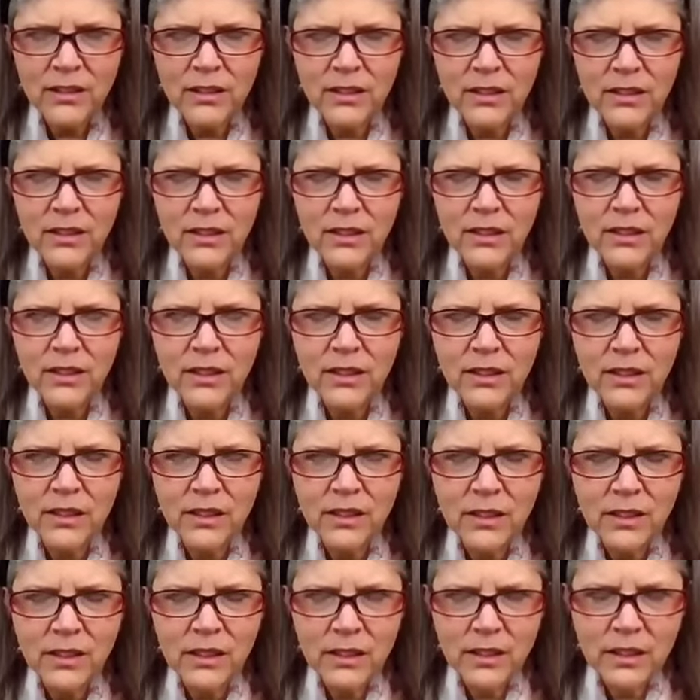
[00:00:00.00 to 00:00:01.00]

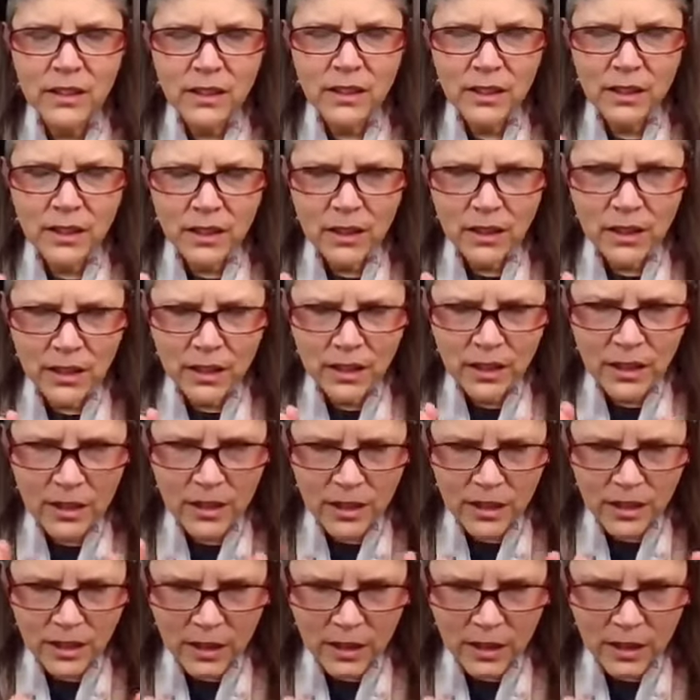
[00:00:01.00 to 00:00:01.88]
Nothing is said.